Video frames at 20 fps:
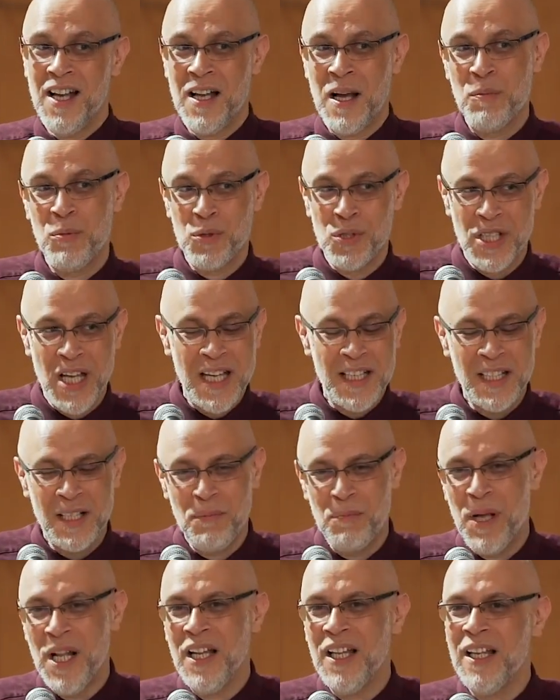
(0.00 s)
Abu Zayd
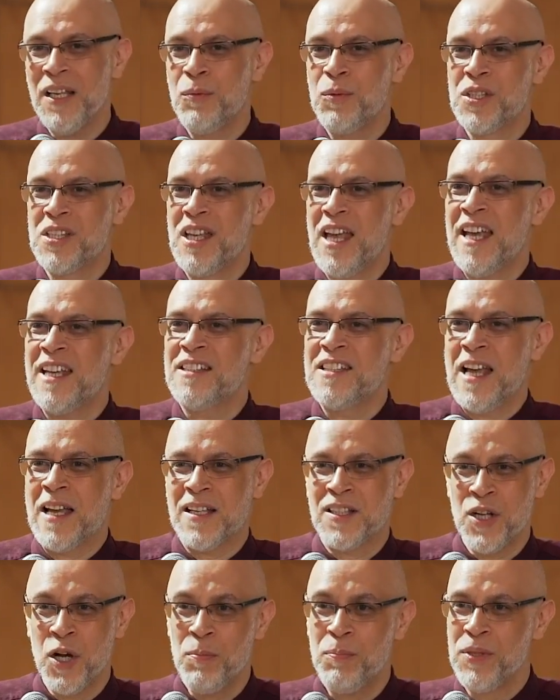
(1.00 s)
al-Balkhi was the
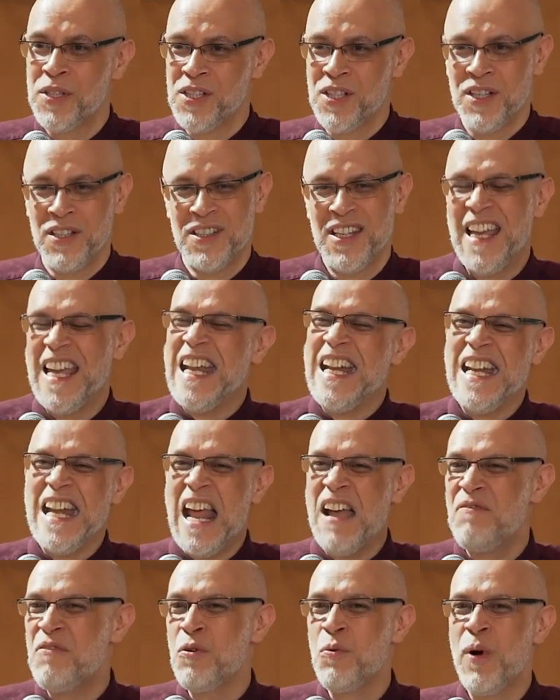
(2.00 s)
exact opposite. He
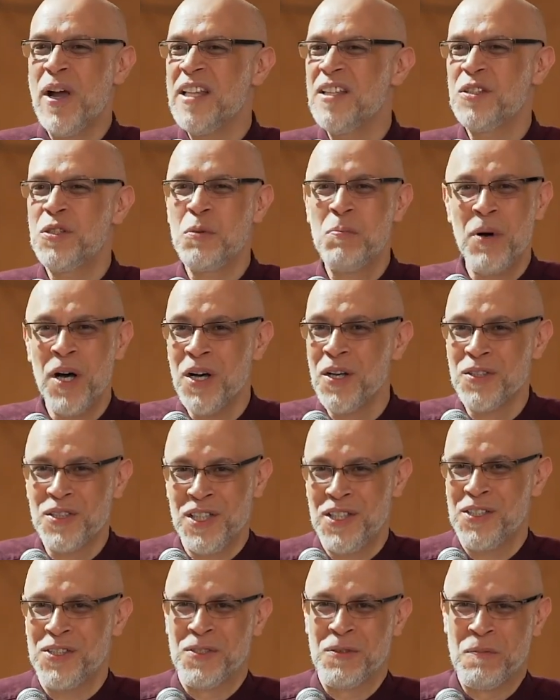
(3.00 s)
never went to
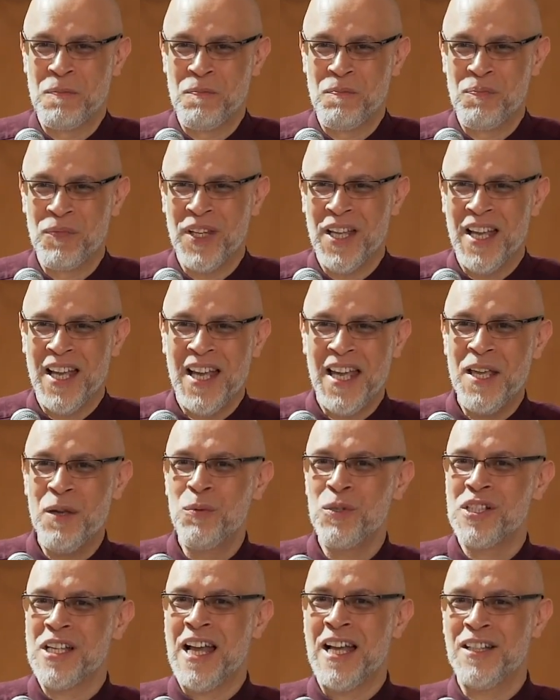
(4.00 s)
parties. He
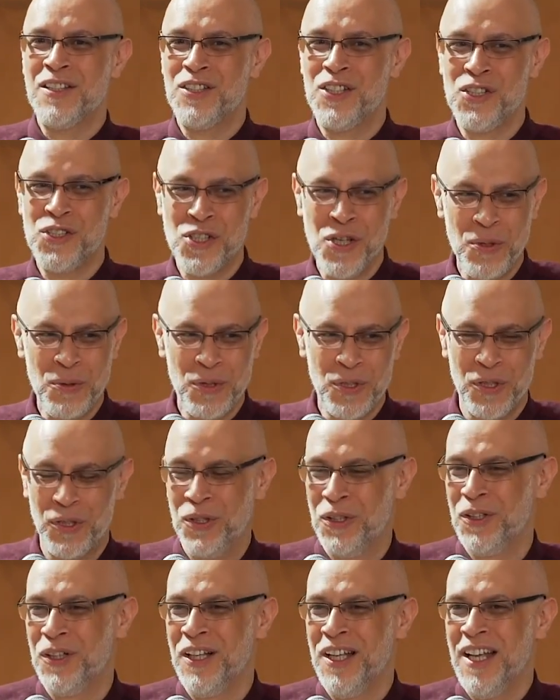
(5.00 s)
was
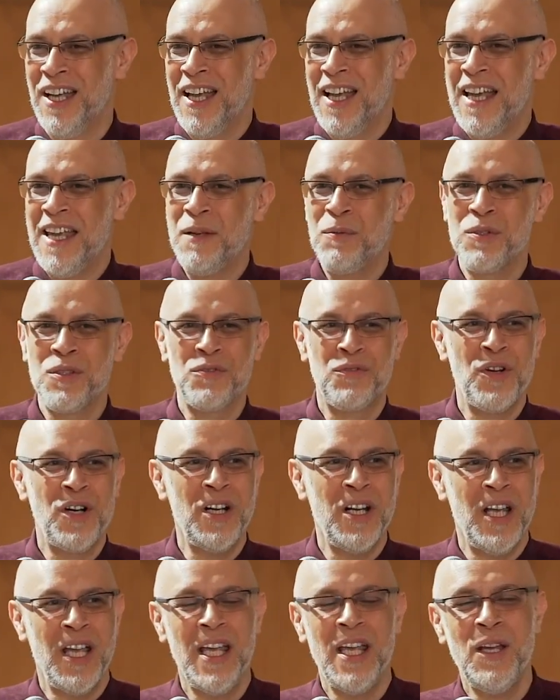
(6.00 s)
antisocial.
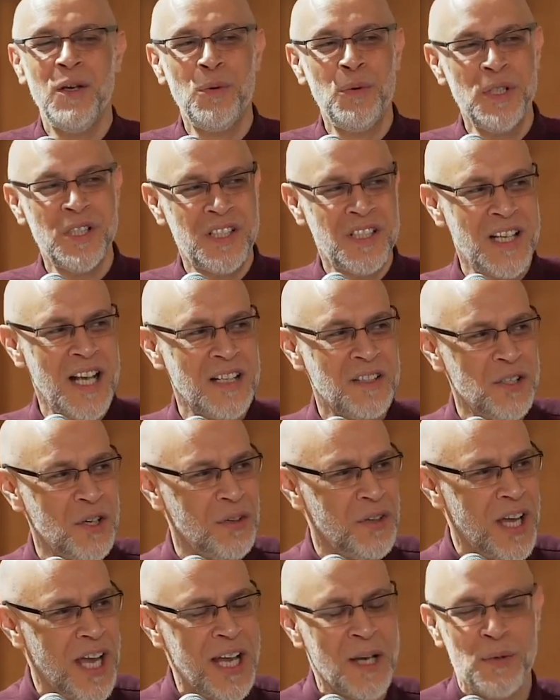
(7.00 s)
He always sat
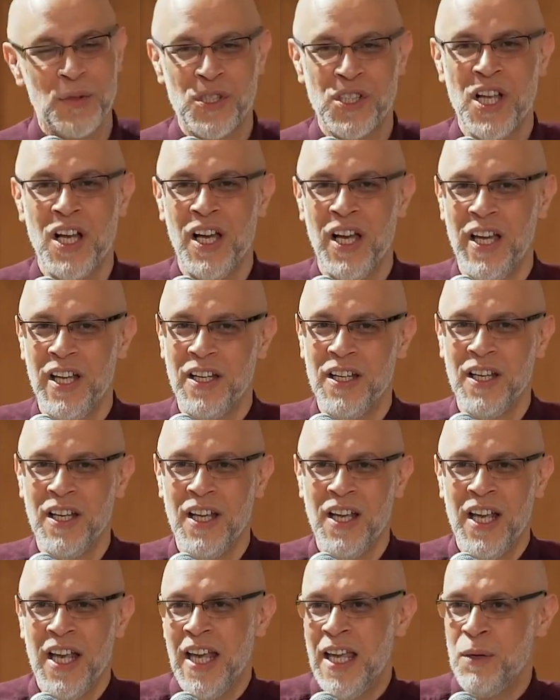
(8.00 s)
on the outside.
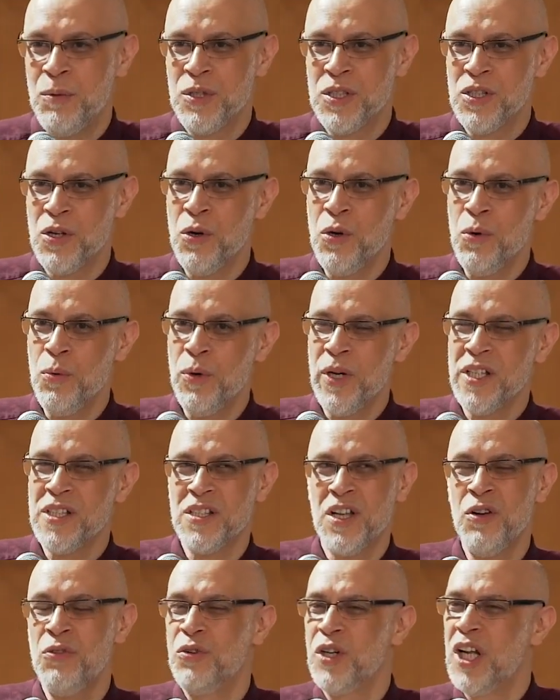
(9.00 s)
He was
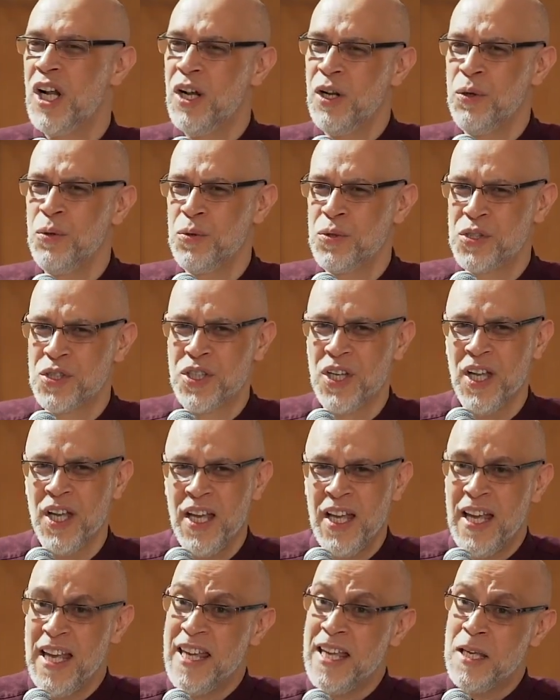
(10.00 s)
always a recluse.
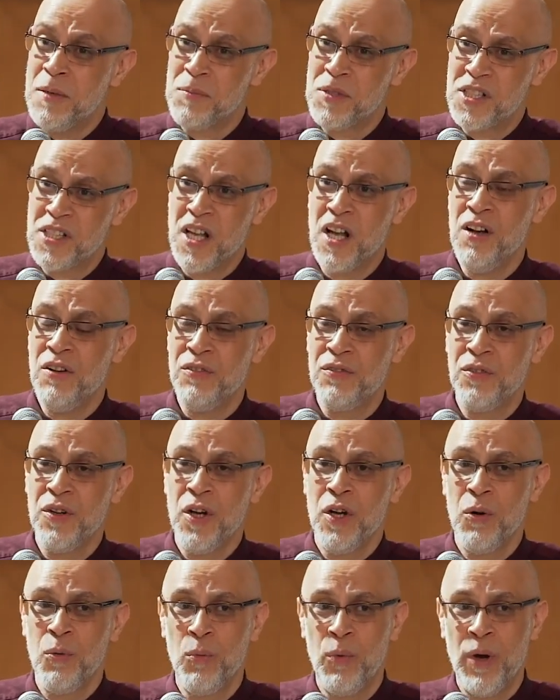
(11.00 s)
He himself
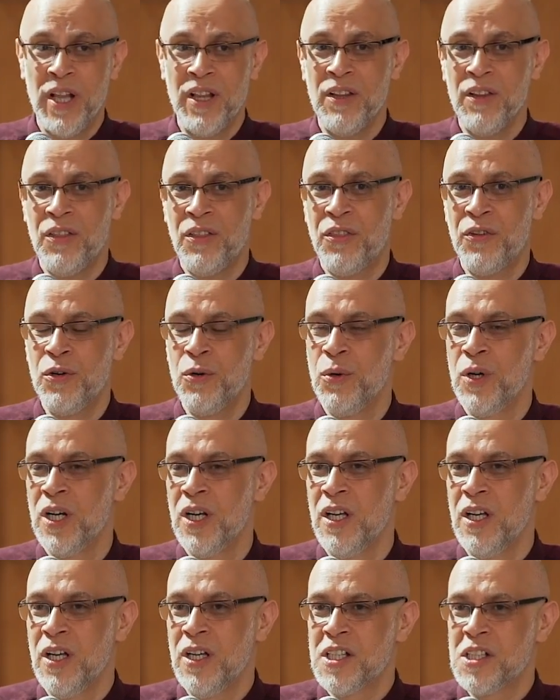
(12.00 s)
went through
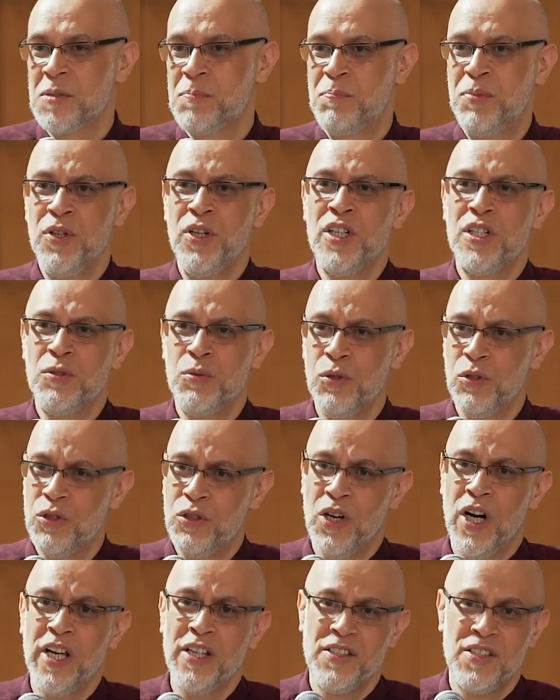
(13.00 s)
a spiritual
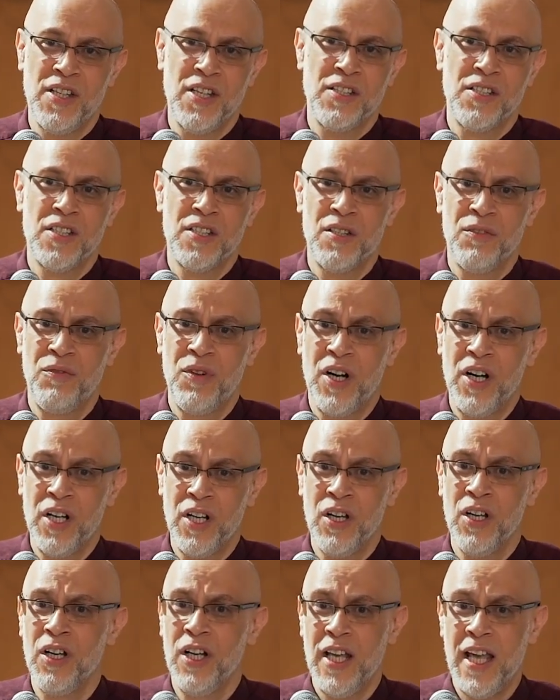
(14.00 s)
crisis at a
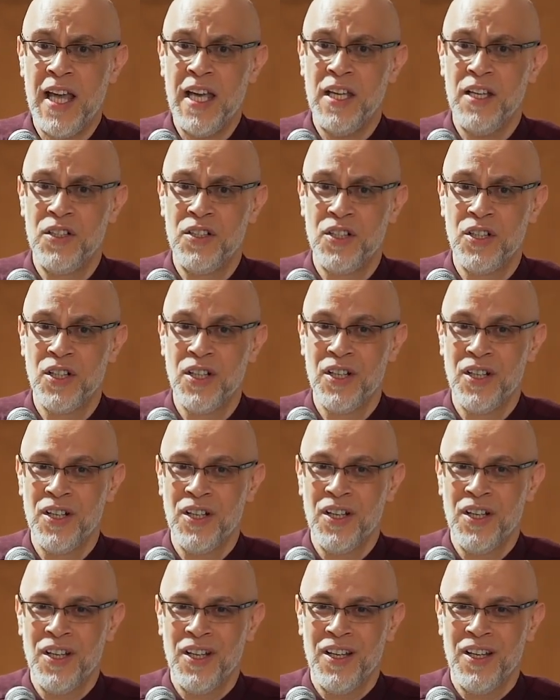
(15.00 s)
very early age.